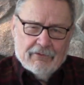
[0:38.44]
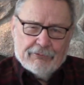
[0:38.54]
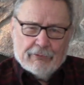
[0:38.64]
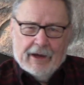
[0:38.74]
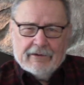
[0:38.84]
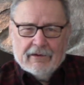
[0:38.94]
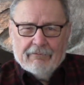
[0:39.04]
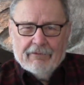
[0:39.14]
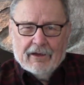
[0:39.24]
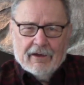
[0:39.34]
threat
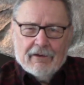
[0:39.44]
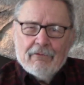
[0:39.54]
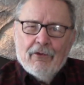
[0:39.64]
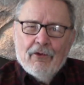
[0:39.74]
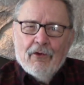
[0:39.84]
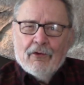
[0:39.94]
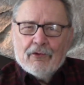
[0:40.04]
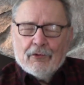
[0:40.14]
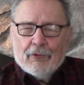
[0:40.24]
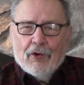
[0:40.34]
of the
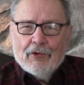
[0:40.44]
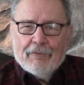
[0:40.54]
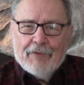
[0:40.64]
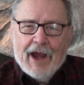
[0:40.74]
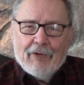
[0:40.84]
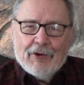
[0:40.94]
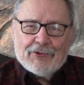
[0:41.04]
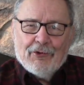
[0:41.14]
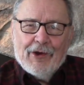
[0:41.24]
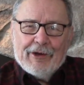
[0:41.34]

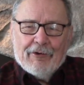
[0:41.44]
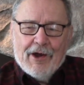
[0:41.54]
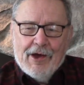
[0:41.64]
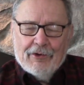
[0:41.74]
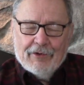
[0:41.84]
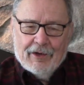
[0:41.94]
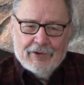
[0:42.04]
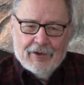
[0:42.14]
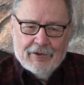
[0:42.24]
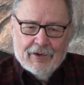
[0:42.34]
coronavirus going
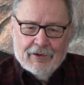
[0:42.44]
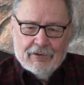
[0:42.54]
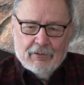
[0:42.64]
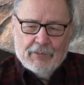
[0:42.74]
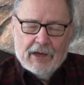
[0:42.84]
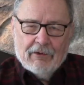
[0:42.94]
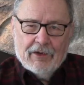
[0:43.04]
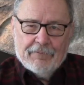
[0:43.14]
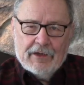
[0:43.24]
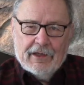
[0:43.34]
around? You'll be
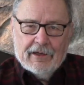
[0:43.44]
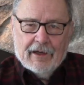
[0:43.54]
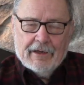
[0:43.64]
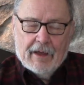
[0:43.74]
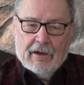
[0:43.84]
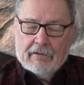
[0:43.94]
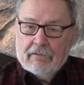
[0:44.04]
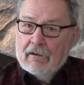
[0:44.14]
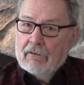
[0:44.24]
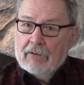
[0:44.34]
able to eat on that.
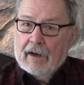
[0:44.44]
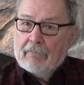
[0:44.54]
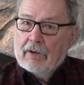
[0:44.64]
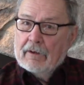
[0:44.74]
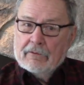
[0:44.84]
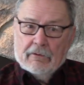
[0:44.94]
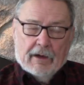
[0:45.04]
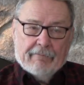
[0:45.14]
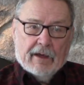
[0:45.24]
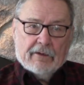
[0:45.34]
You know what I'm going to do?
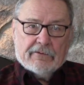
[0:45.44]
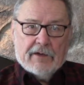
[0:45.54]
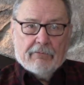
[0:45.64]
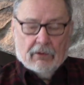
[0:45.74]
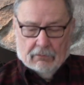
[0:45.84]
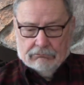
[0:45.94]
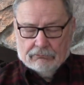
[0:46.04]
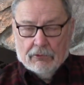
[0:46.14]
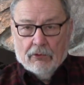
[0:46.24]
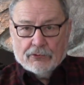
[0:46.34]
I've got several
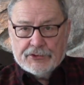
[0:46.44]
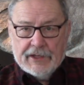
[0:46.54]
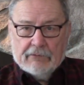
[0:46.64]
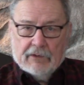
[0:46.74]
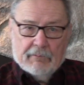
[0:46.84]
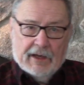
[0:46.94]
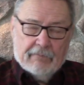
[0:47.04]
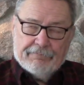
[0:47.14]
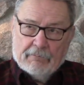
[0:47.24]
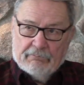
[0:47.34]
roasts that we
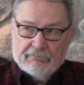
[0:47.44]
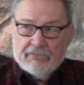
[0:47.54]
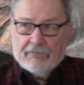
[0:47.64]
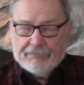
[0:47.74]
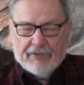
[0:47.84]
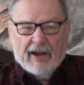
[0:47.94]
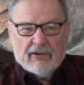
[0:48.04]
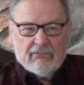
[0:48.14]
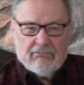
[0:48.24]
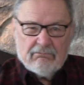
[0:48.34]
made from the front
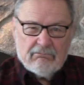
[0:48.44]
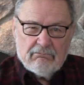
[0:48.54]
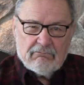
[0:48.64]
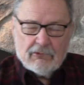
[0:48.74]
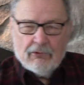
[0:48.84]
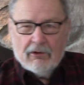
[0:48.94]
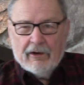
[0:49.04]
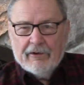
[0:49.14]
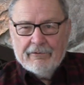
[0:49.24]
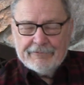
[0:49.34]

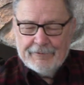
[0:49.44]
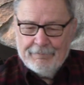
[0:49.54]
quarters